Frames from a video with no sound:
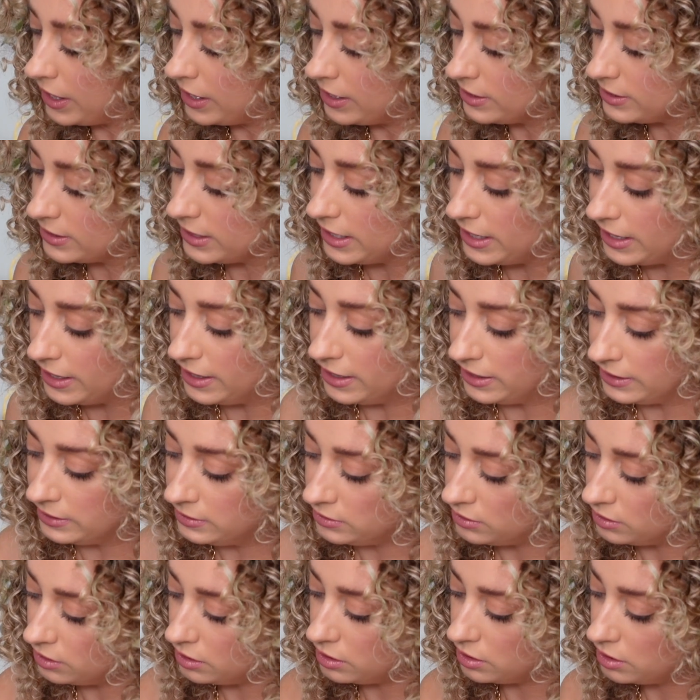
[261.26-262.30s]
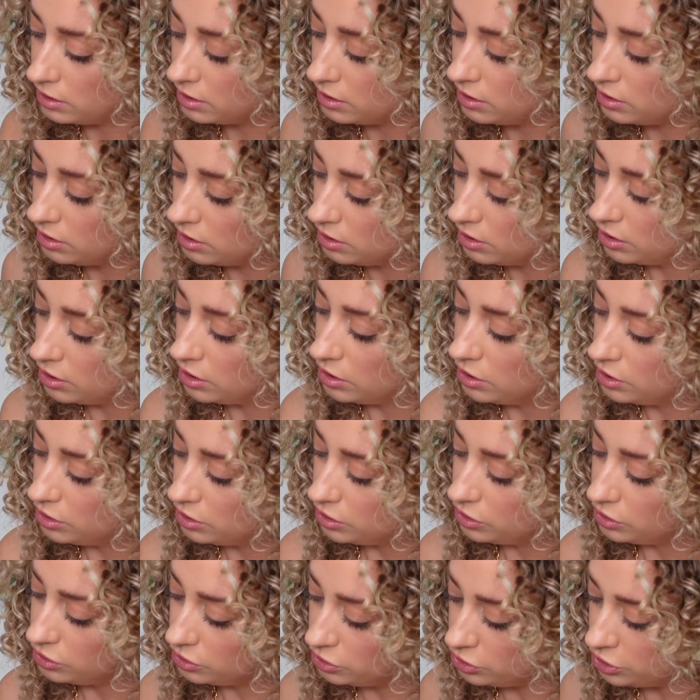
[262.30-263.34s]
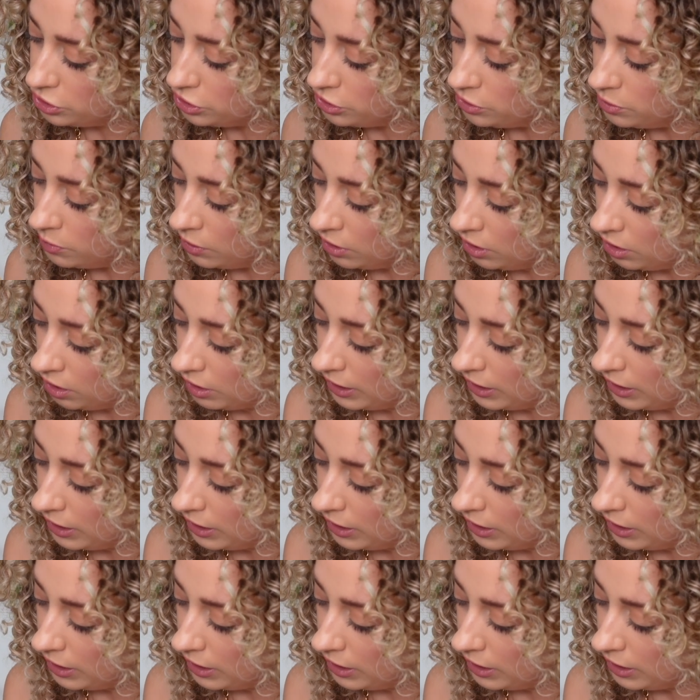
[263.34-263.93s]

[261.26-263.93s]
it in to her